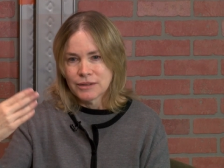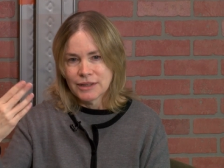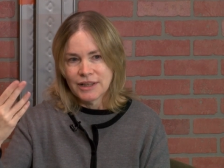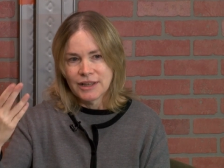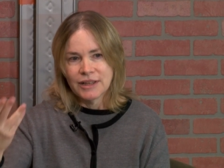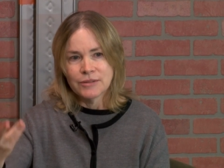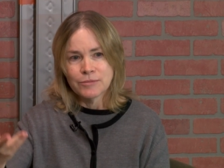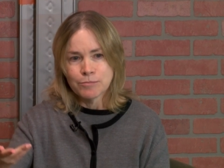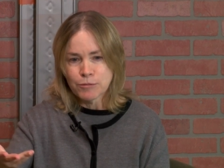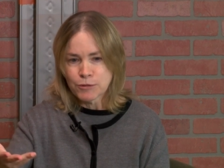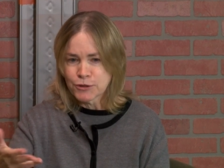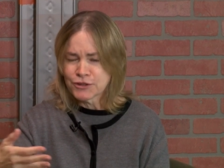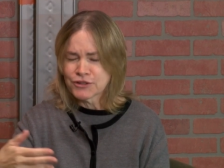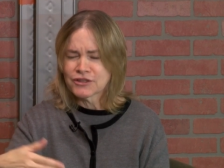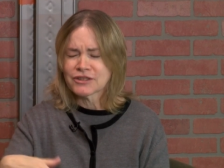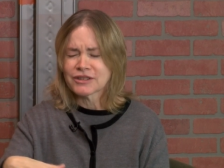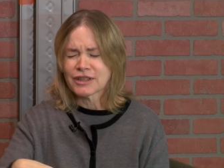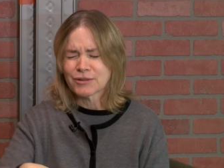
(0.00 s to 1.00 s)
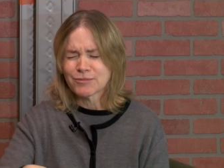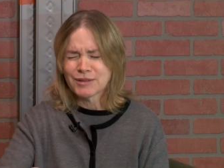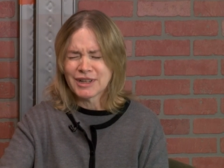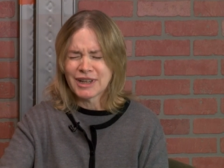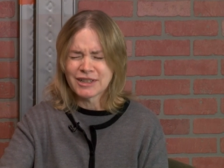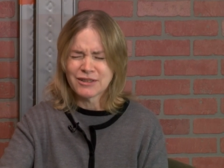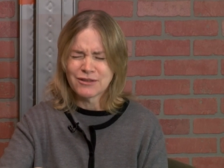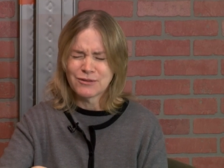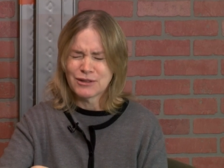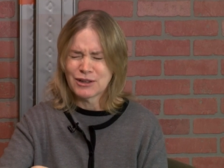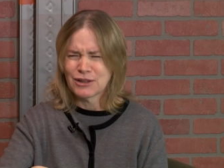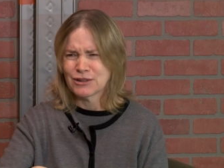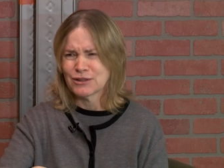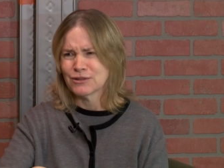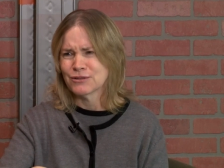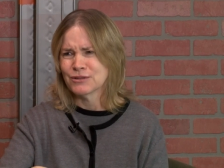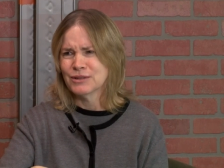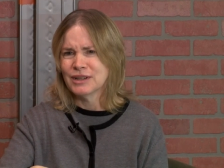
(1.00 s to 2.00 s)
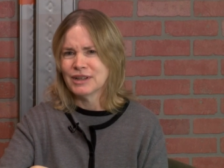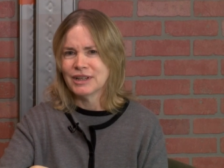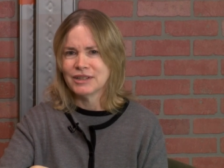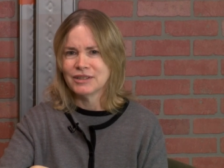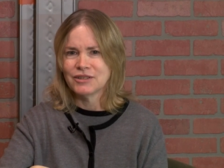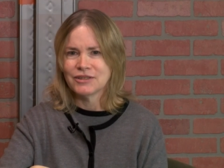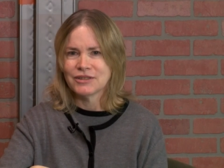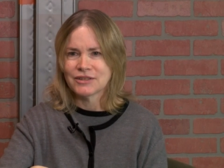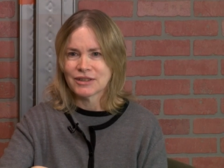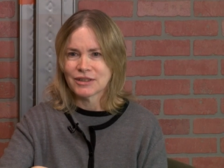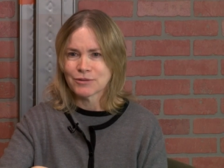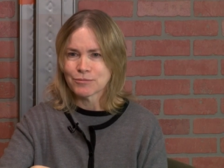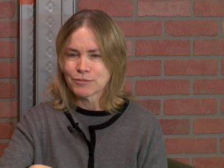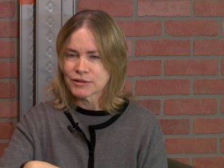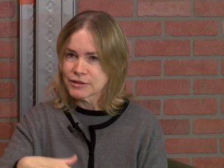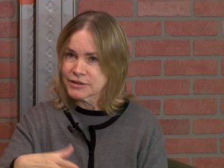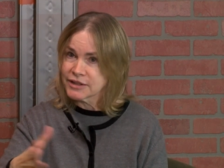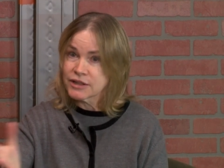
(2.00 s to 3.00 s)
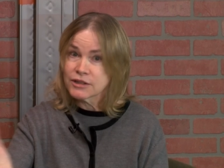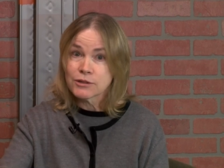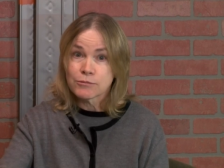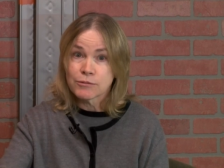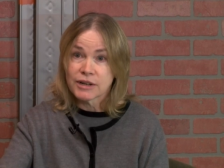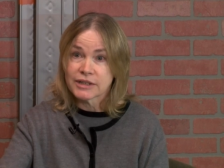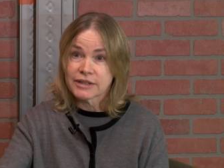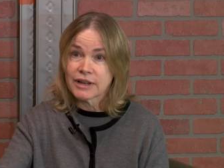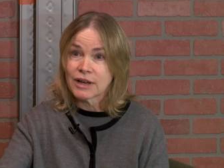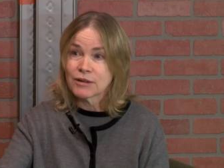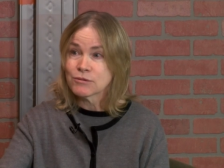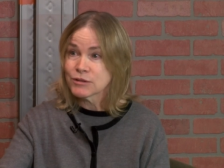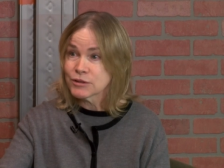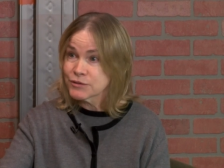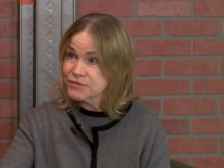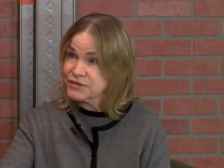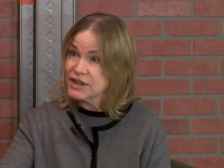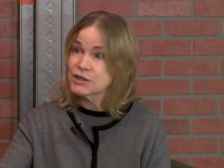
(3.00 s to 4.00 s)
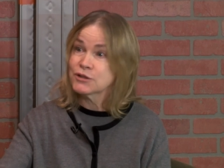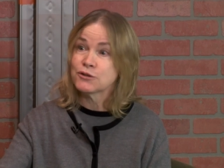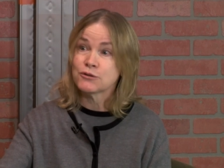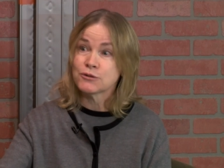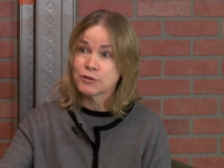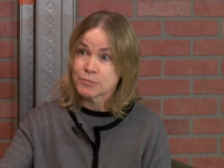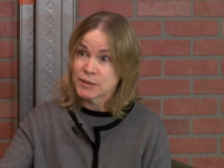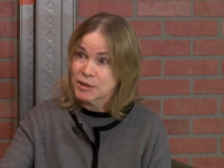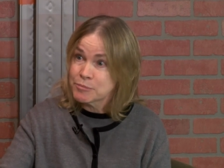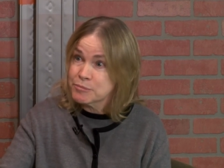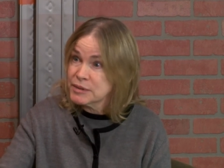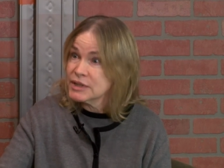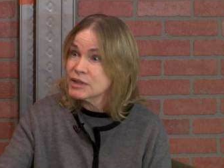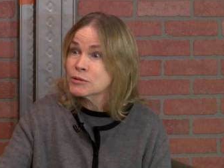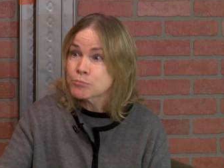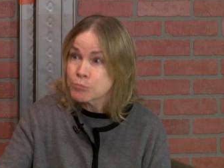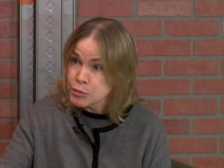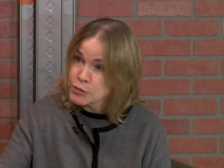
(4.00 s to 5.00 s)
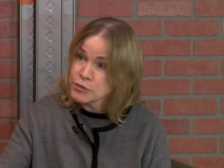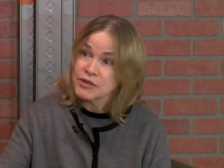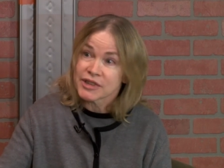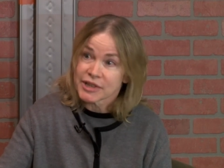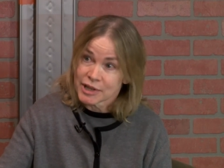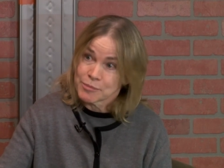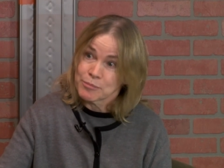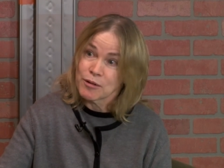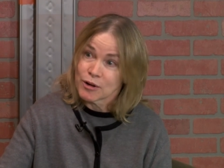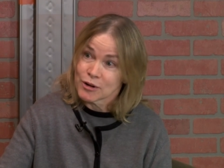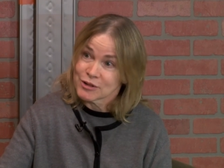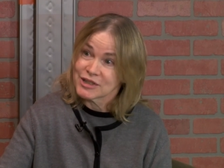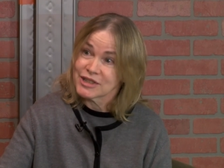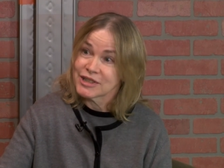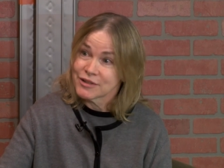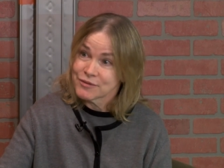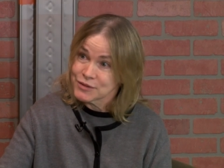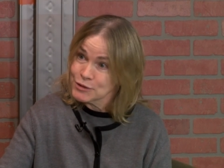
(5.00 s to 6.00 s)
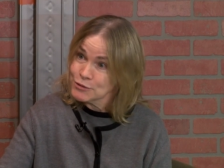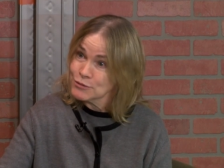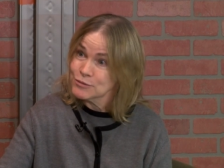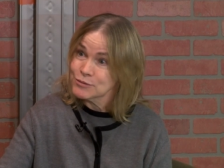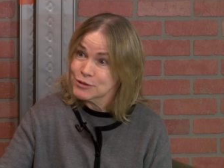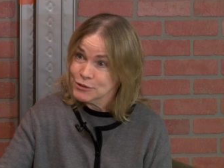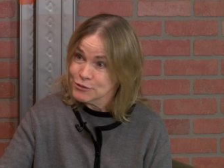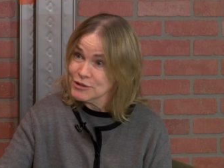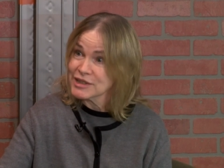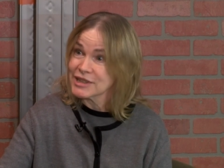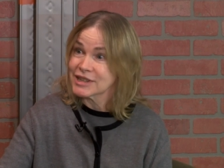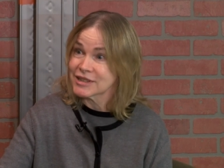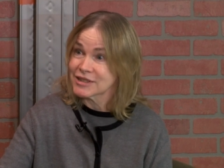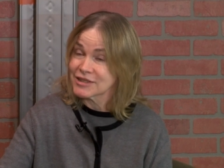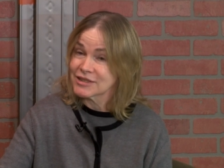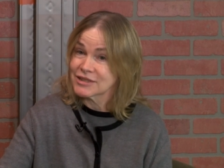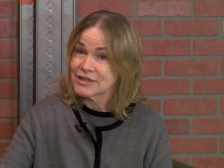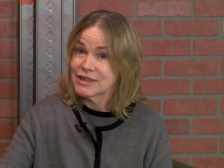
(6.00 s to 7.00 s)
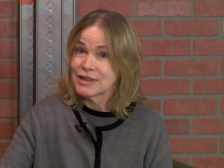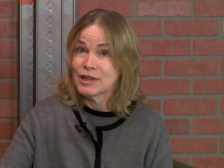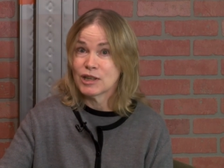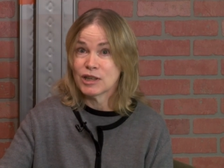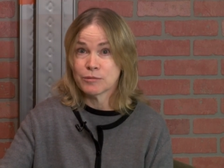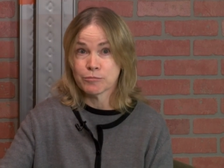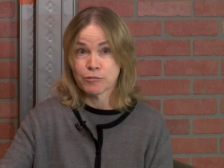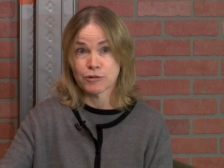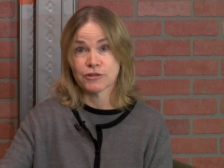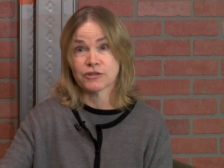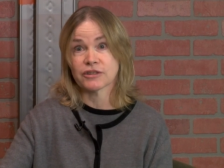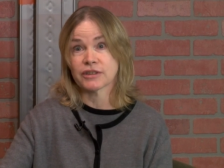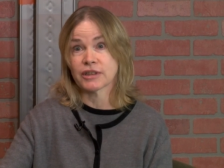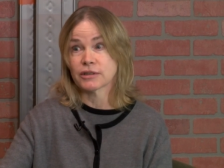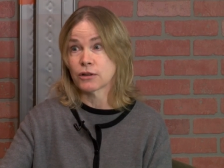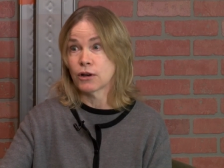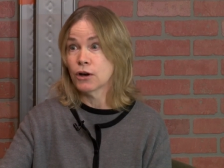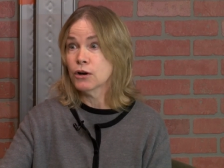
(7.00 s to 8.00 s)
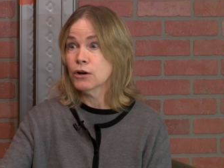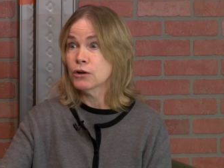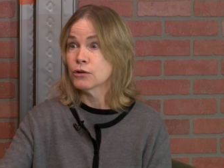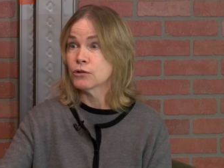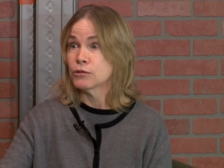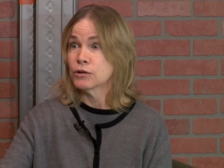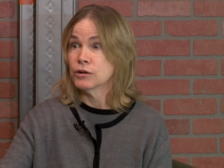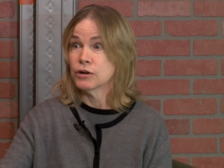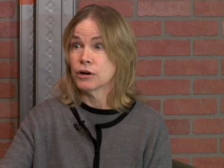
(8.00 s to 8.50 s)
and Portia's like, well, I don't know. And she says, well, tell you what, I will invite you to my big birthday party if you do this. And Portia's like, oh,